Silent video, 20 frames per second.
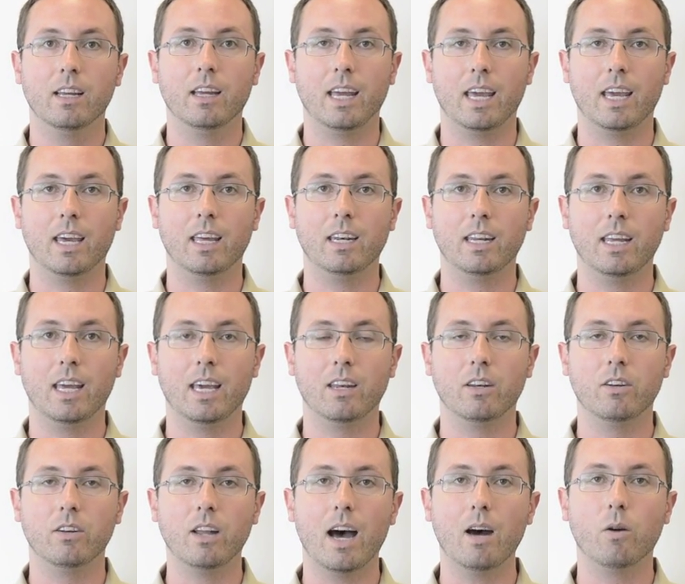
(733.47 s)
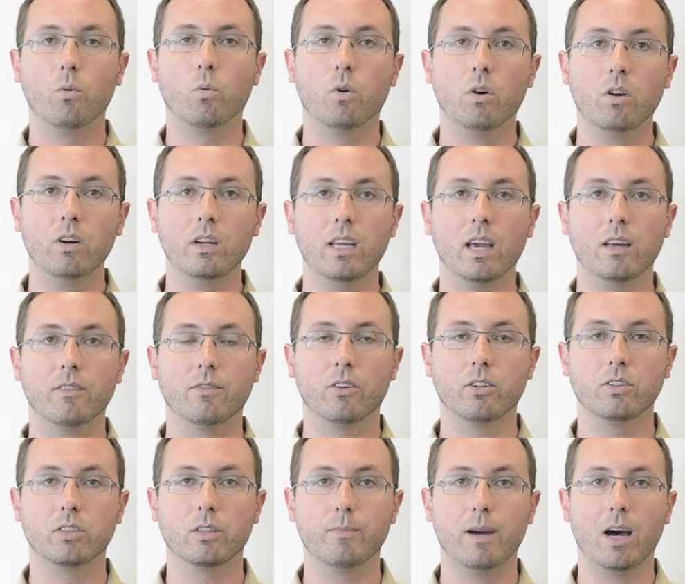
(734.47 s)
and not worry at
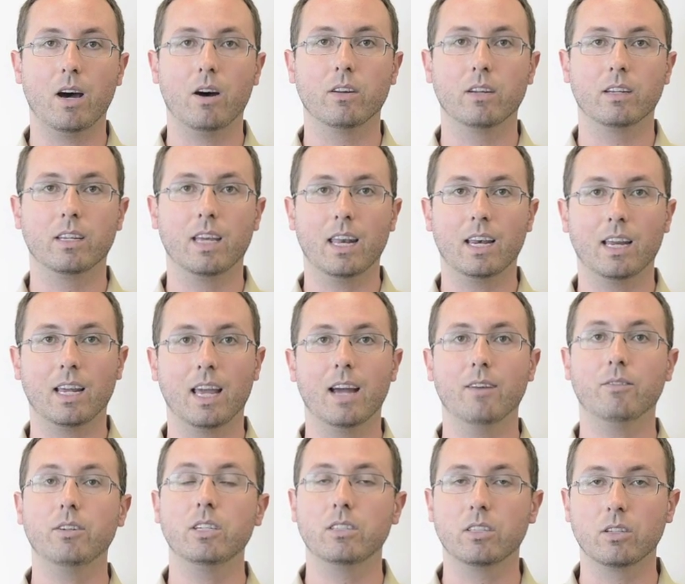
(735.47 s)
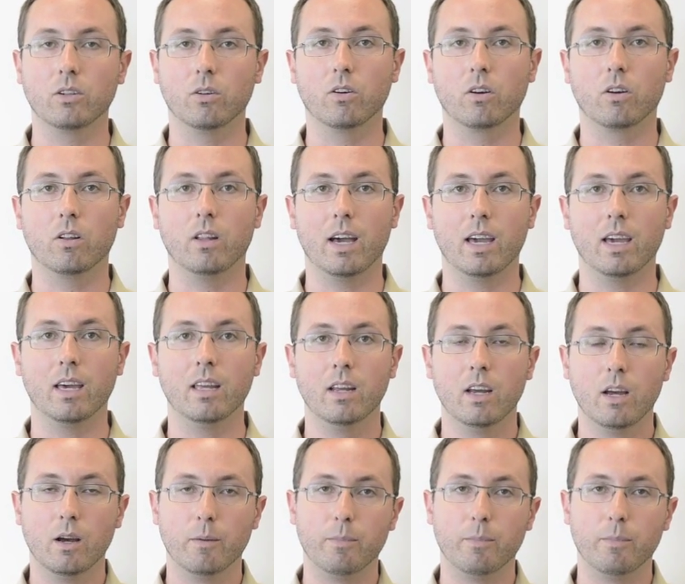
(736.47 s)
first about getting every single client,